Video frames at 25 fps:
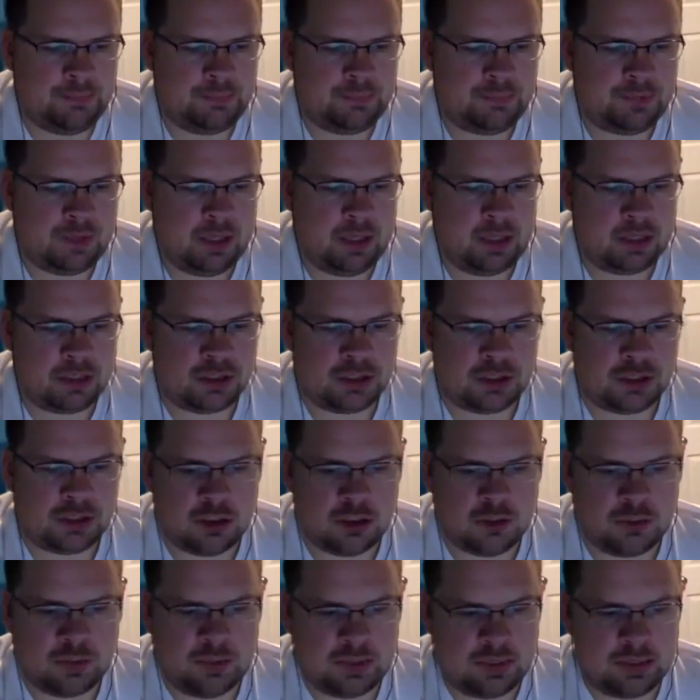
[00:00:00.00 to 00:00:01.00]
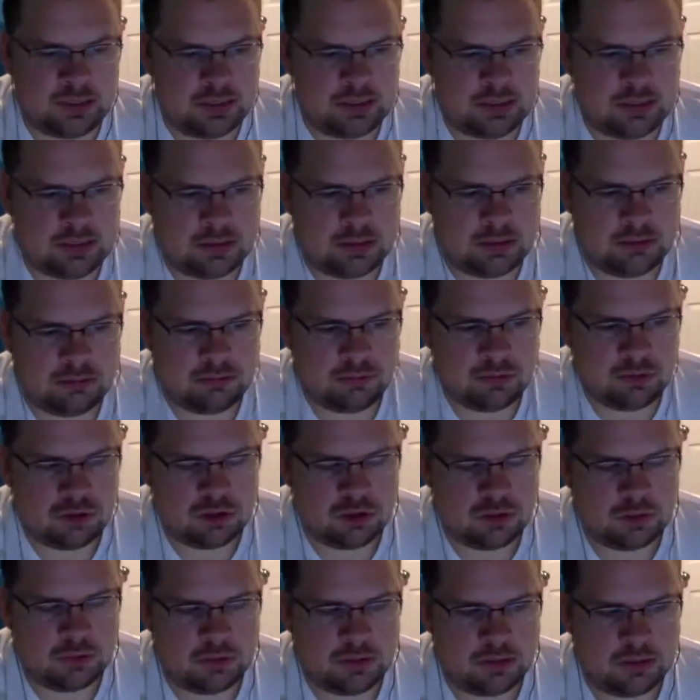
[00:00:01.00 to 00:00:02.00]
It should be
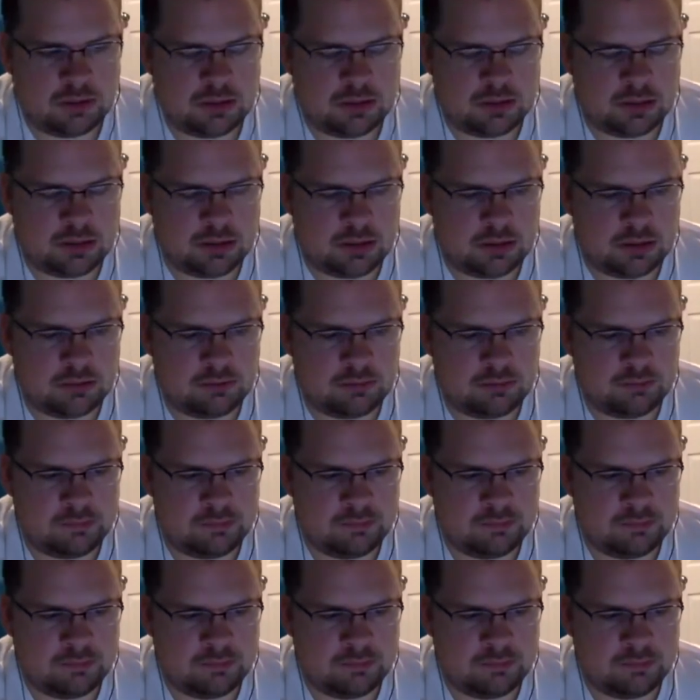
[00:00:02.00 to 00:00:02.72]
a